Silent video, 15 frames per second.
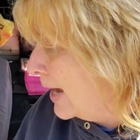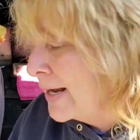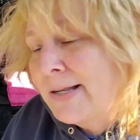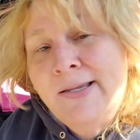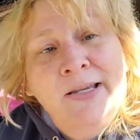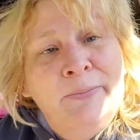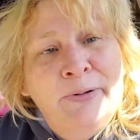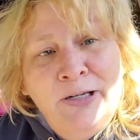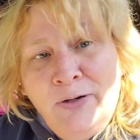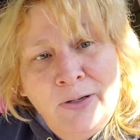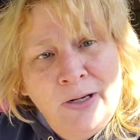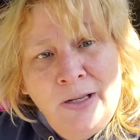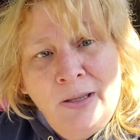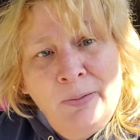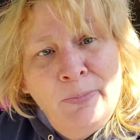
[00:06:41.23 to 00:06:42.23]
could see me doing
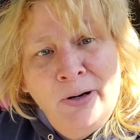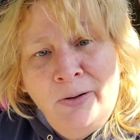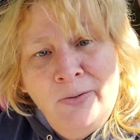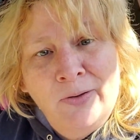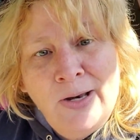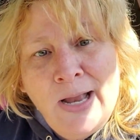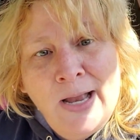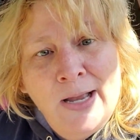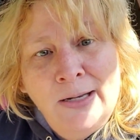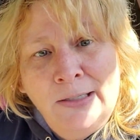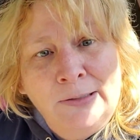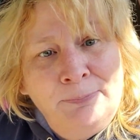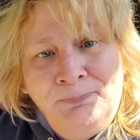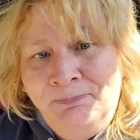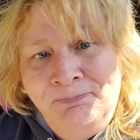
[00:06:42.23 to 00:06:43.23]
that in the middle of the night,
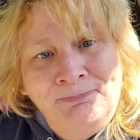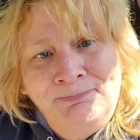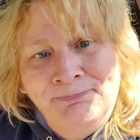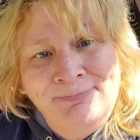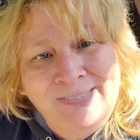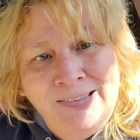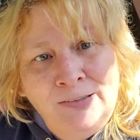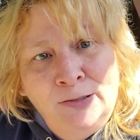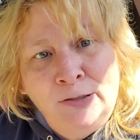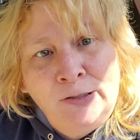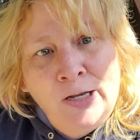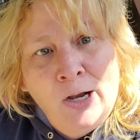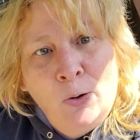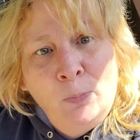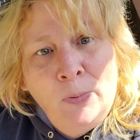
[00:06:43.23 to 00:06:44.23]
and
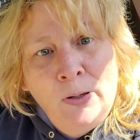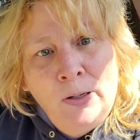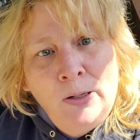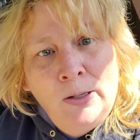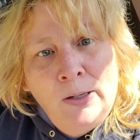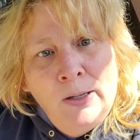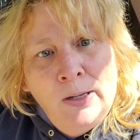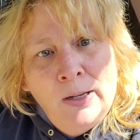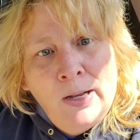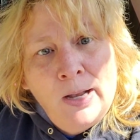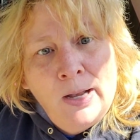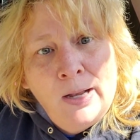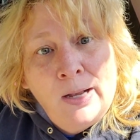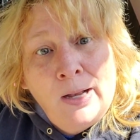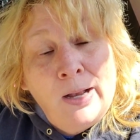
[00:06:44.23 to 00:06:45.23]
no,
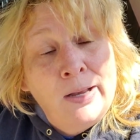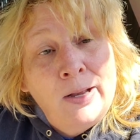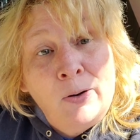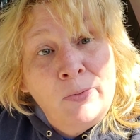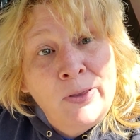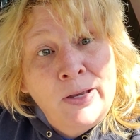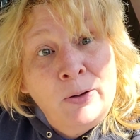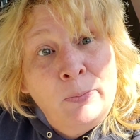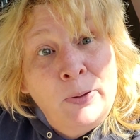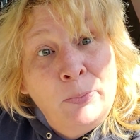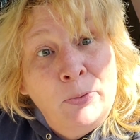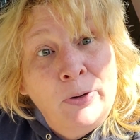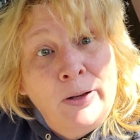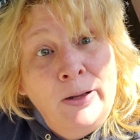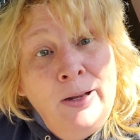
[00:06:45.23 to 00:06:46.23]
I don't think it'd be
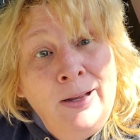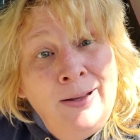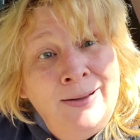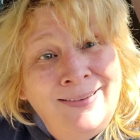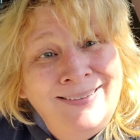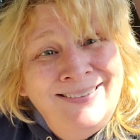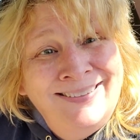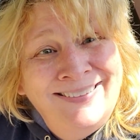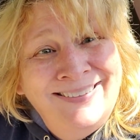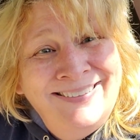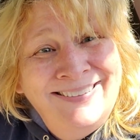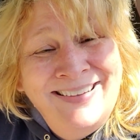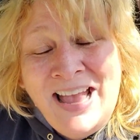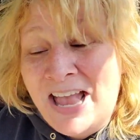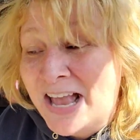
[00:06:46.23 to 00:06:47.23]
pretty.
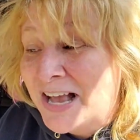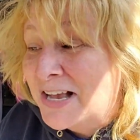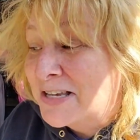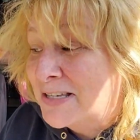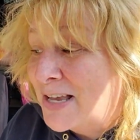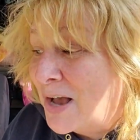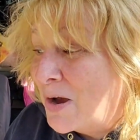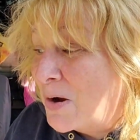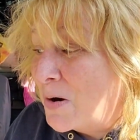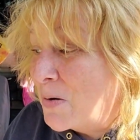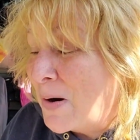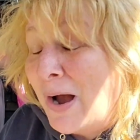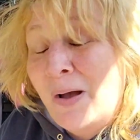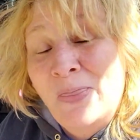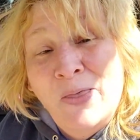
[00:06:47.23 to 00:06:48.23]
So
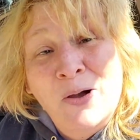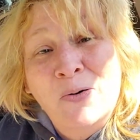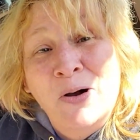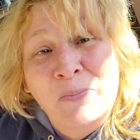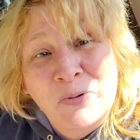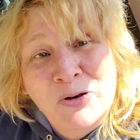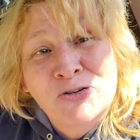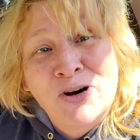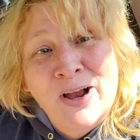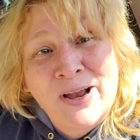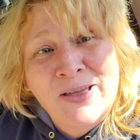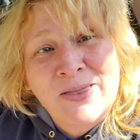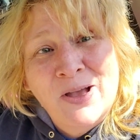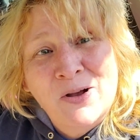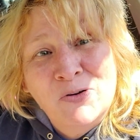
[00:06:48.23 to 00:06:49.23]
I thought, well, I'm going to try
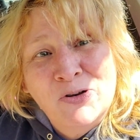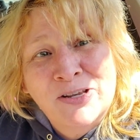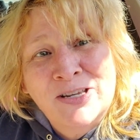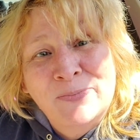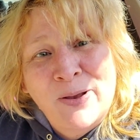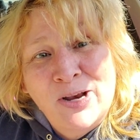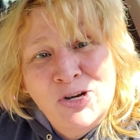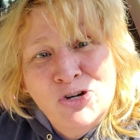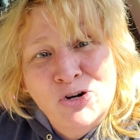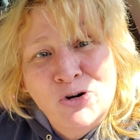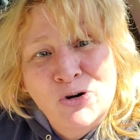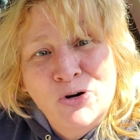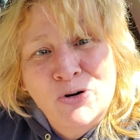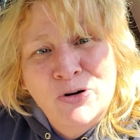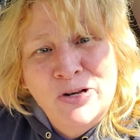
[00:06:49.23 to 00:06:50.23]
it though, just to make
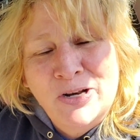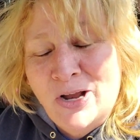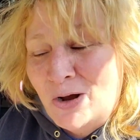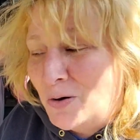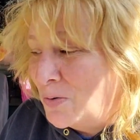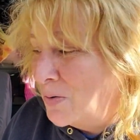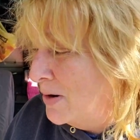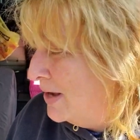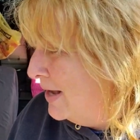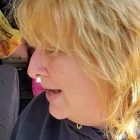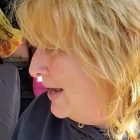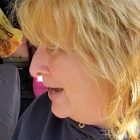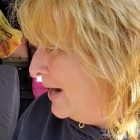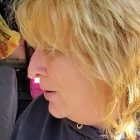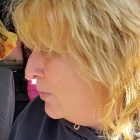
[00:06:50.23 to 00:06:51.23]
sure.
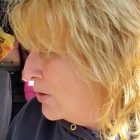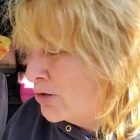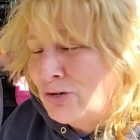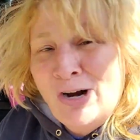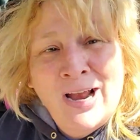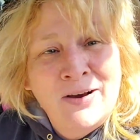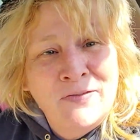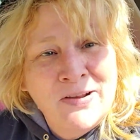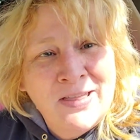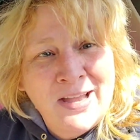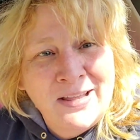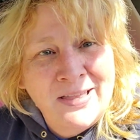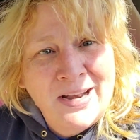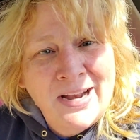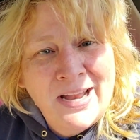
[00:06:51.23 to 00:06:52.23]
I want to try
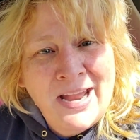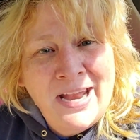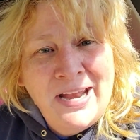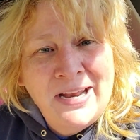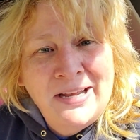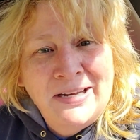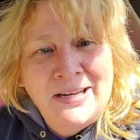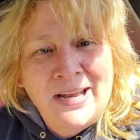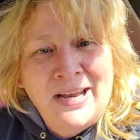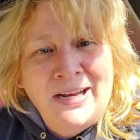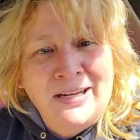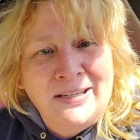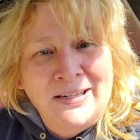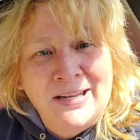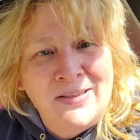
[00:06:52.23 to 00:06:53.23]
everything that I can,
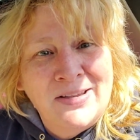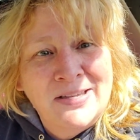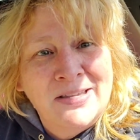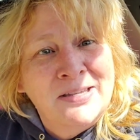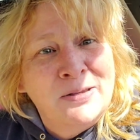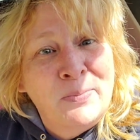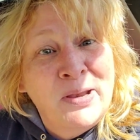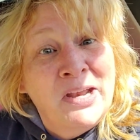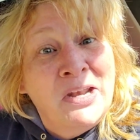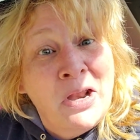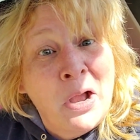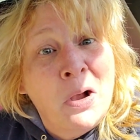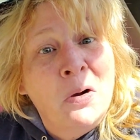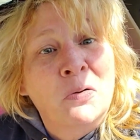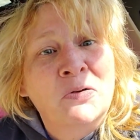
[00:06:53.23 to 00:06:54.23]
and this is a big
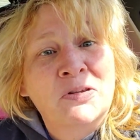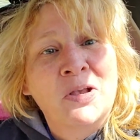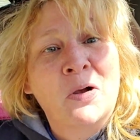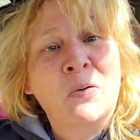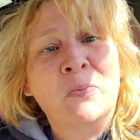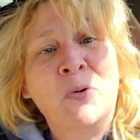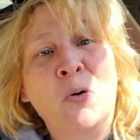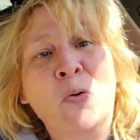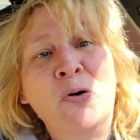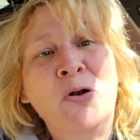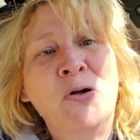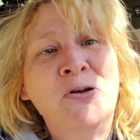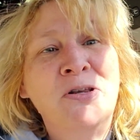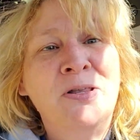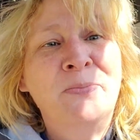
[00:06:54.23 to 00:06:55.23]
no. So I'm going
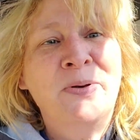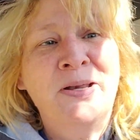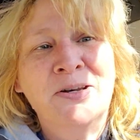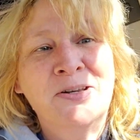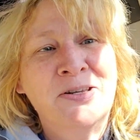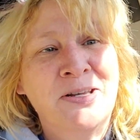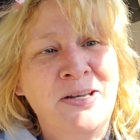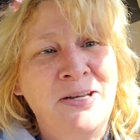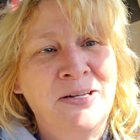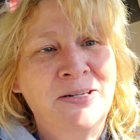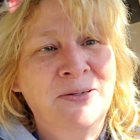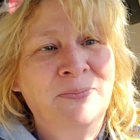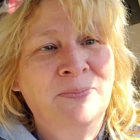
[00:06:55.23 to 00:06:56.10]
on to the bench seat.